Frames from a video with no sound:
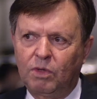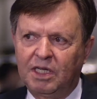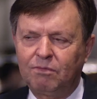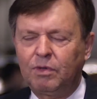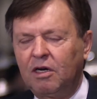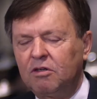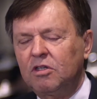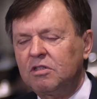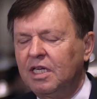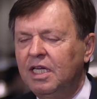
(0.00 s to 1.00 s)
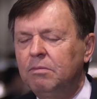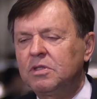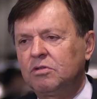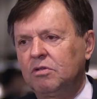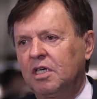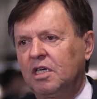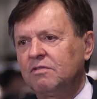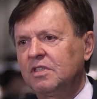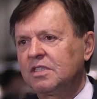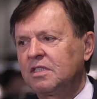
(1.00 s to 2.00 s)
It, we are not able to
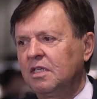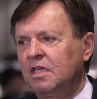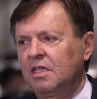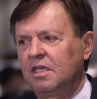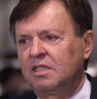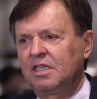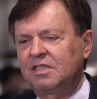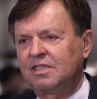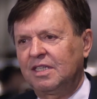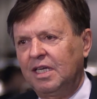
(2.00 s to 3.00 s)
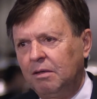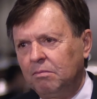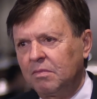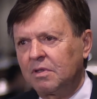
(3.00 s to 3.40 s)
harvest the same